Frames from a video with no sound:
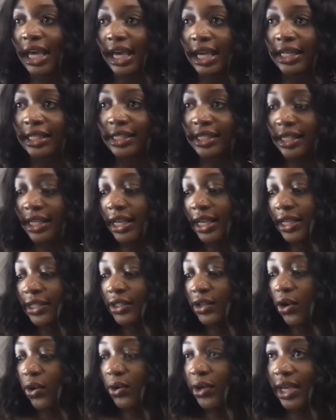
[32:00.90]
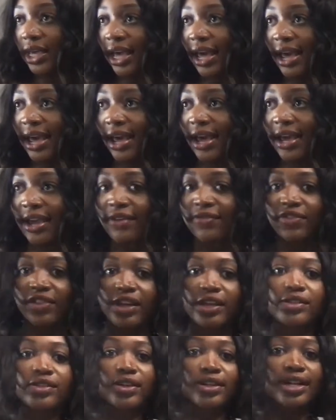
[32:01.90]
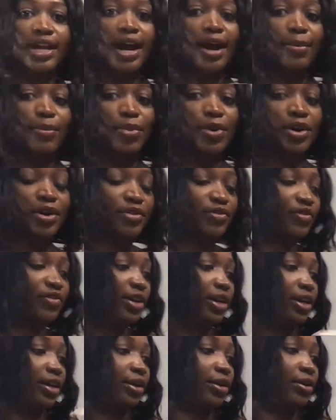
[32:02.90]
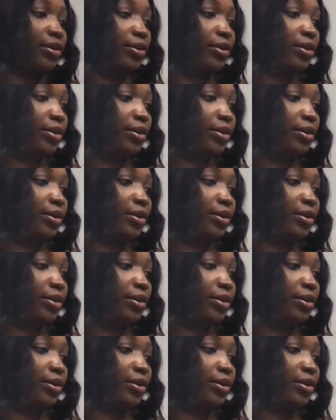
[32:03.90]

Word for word: painting. It's okay things are not perfect.